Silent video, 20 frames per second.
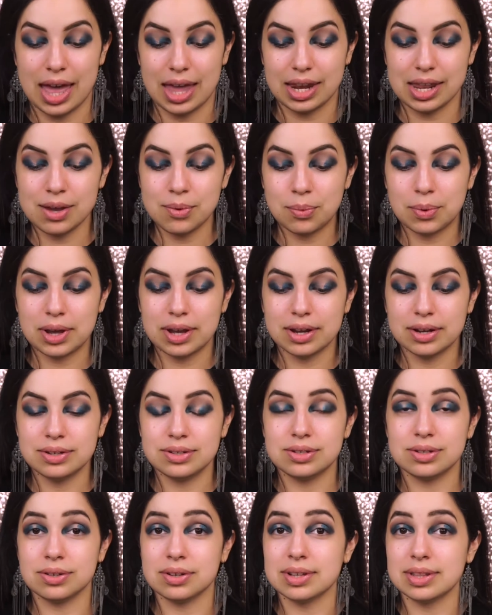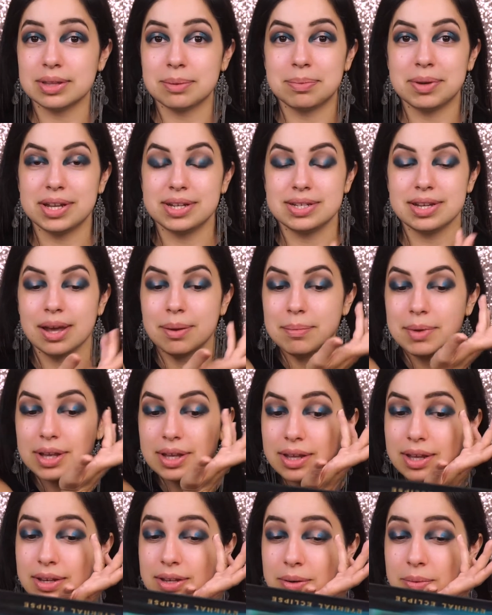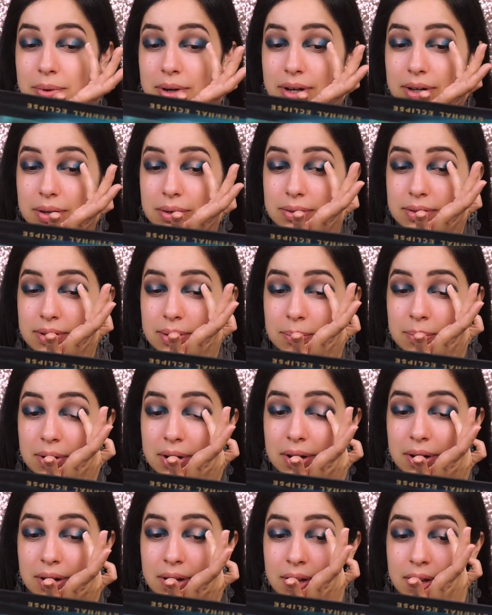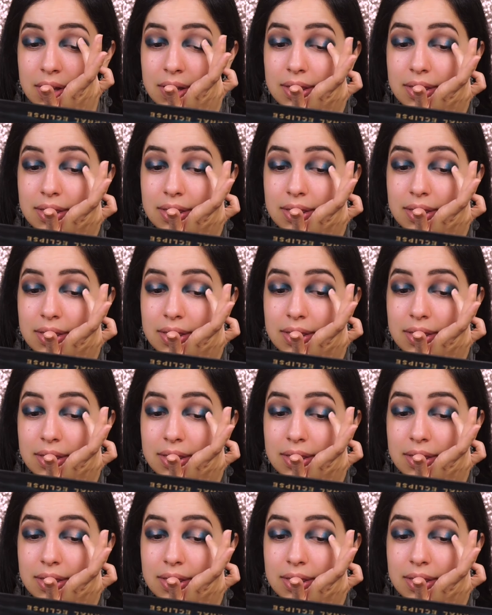anywhere during the pandemic and you want to go somewhere